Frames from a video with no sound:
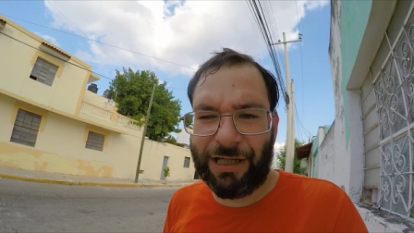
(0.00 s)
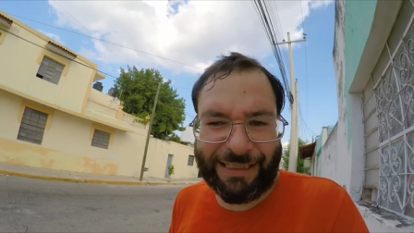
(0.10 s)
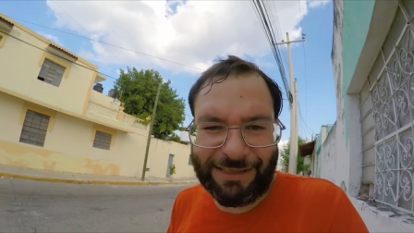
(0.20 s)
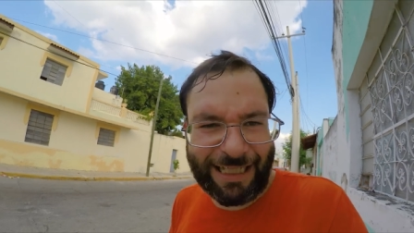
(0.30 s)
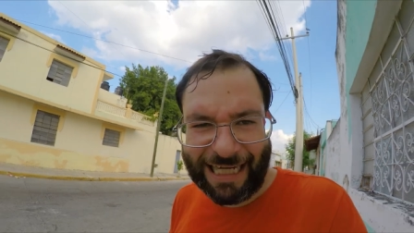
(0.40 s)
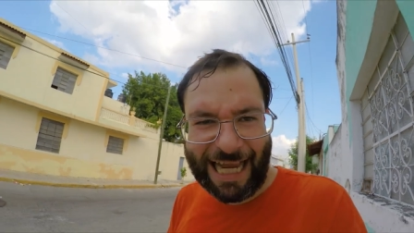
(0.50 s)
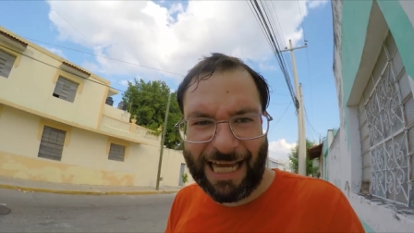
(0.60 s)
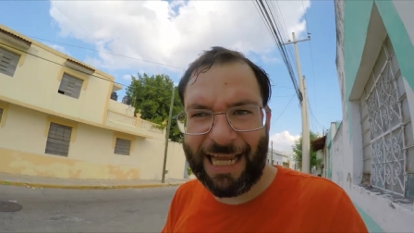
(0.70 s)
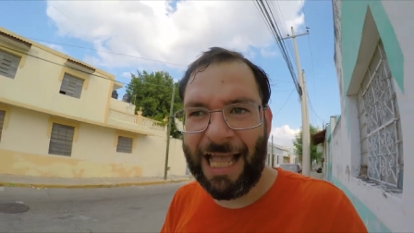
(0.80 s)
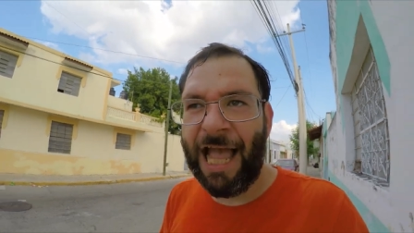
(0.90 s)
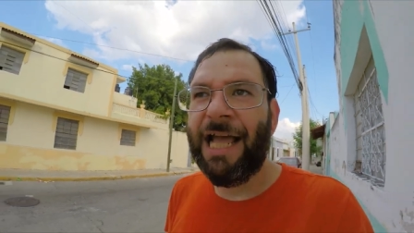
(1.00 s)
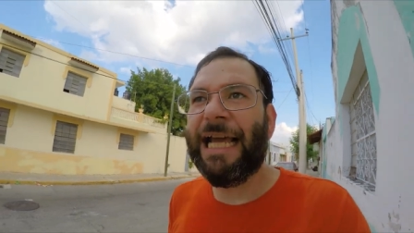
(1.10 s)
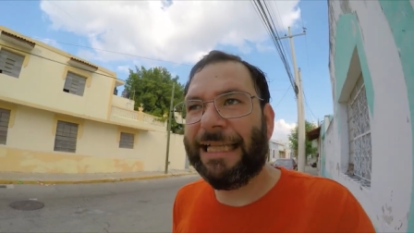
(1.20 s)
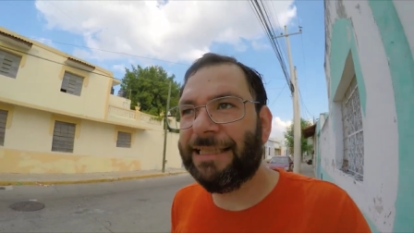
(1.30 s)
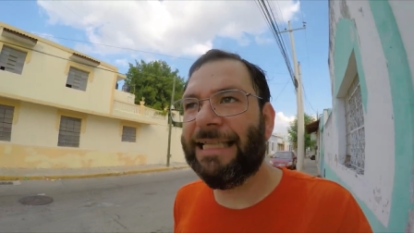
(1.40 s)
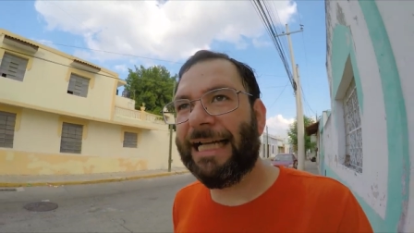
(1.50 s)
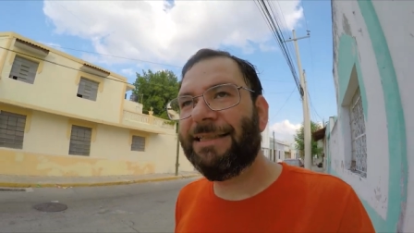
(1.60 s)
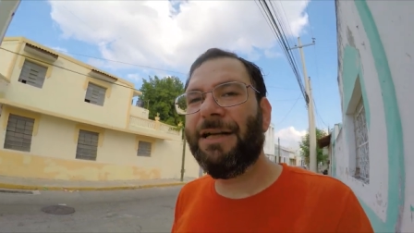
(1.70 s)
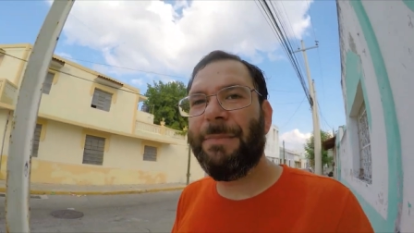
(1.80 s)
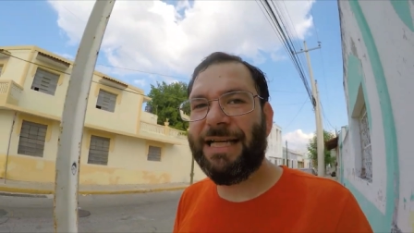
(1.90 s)
like just like L A. It's
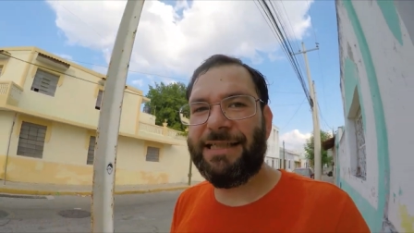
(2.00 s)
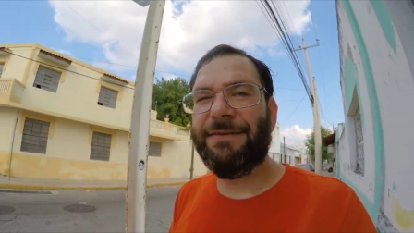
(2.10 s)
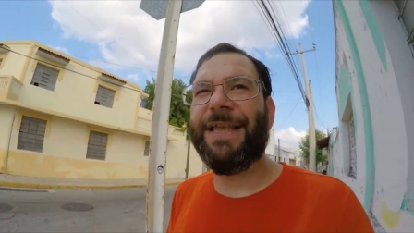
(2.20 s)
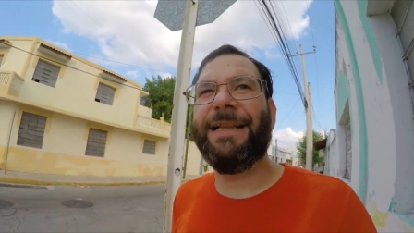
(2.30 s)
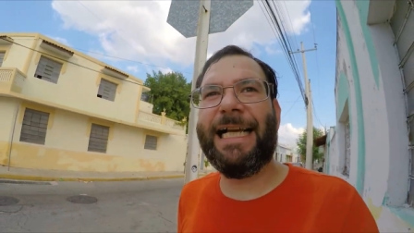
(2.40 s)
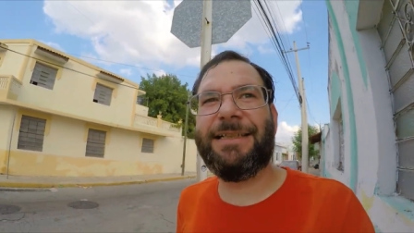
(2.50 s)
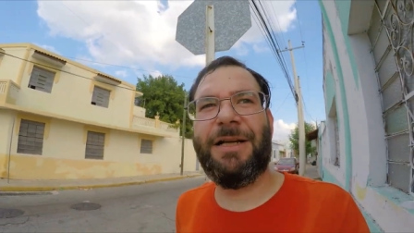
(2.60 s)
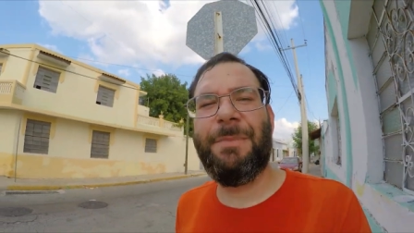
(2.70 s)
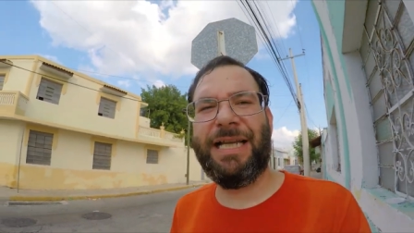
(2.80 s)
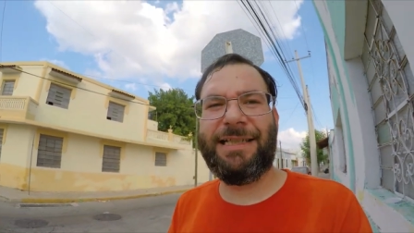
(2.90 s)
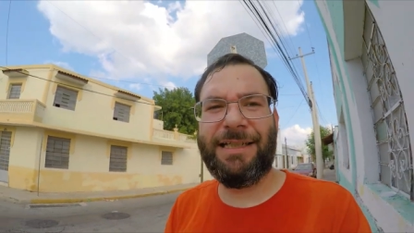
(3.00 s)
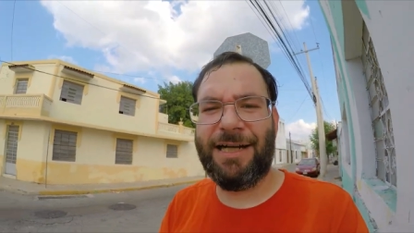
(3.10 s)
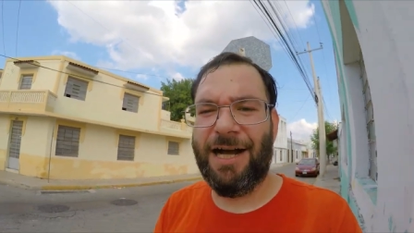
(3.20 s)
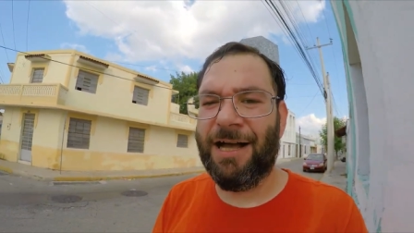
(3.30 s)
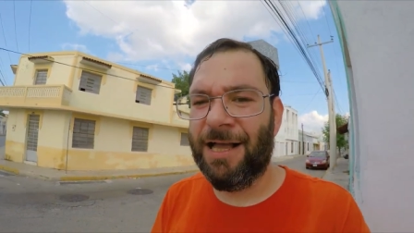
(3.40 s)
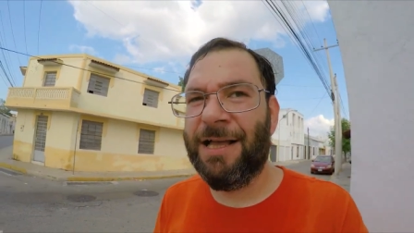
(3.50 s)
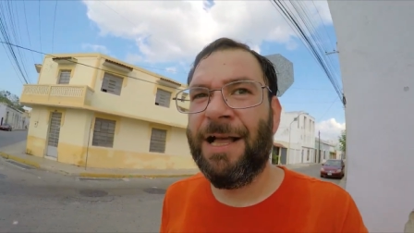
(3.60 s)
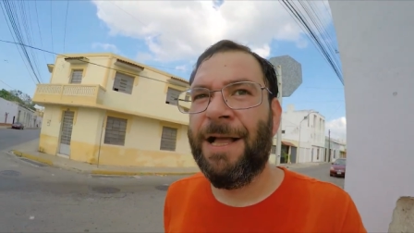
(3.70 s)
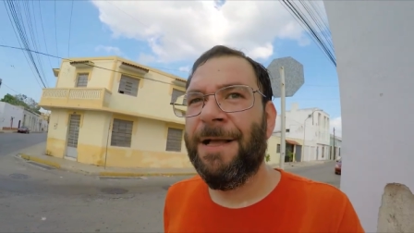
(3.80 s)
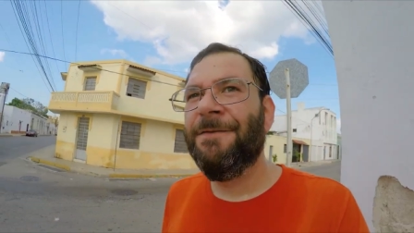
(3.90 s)
that's an amazing thing. That's an amazing, uh,
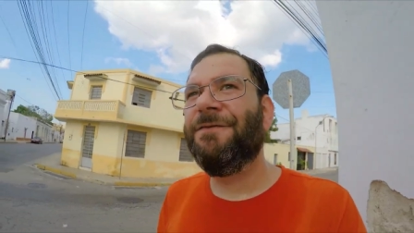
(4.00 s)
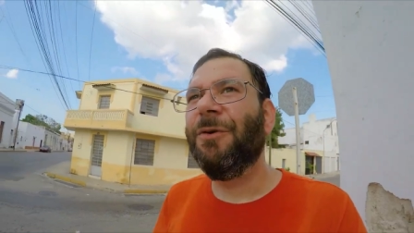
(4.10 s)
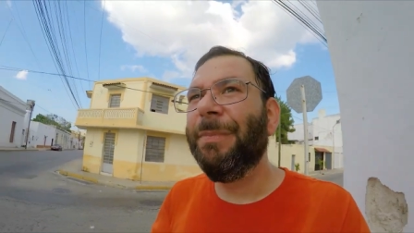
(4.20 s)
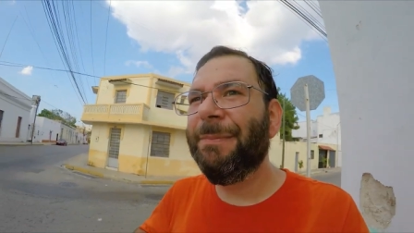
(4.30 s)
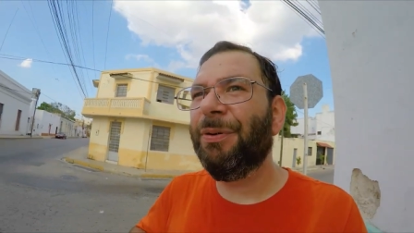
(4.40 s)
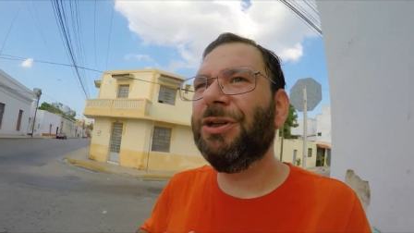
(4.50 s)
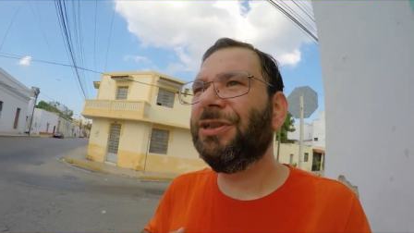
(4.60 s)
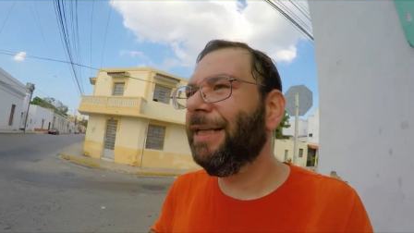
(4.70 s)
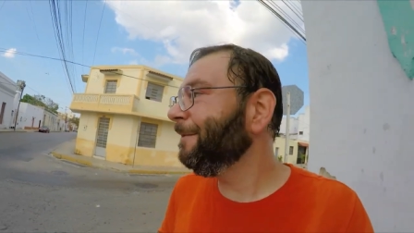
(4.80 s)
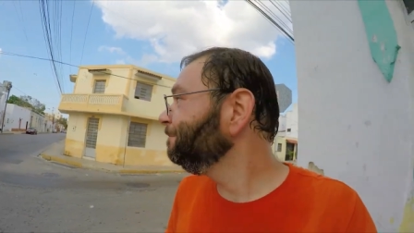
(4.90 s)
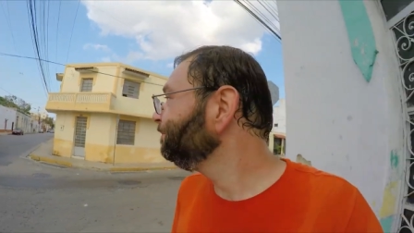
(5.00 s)
for me personally,